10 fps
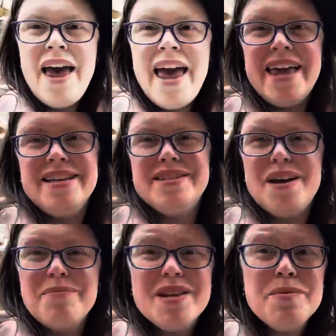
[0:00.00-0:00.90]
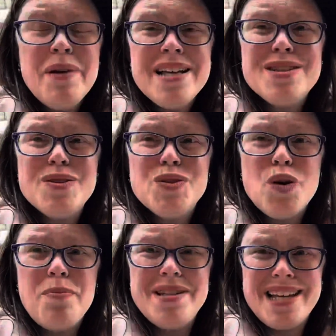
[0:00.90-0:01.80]
And this place is
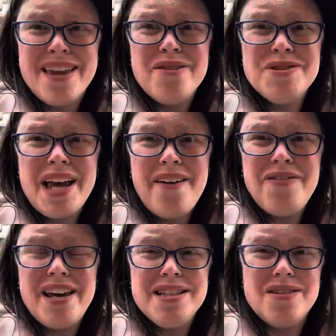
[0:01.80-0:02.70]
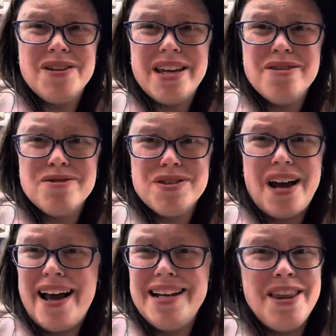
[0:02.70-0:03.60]
so busy, and there's cafes on either
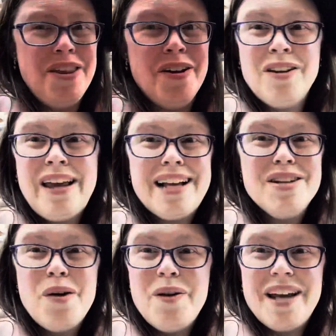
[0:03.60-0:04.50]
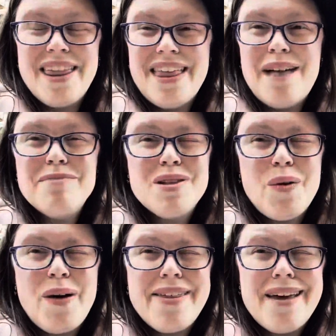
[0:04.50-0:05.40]
side, and there's like no one in them.
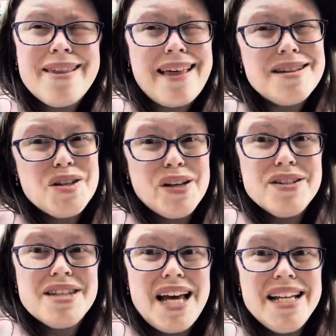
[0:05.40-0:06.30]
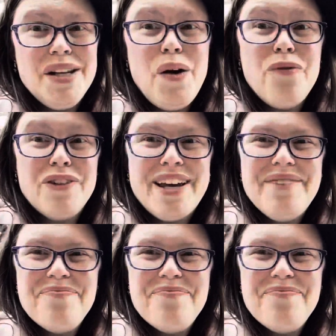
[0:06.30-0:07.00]
So I think that's a good sign, hopefully.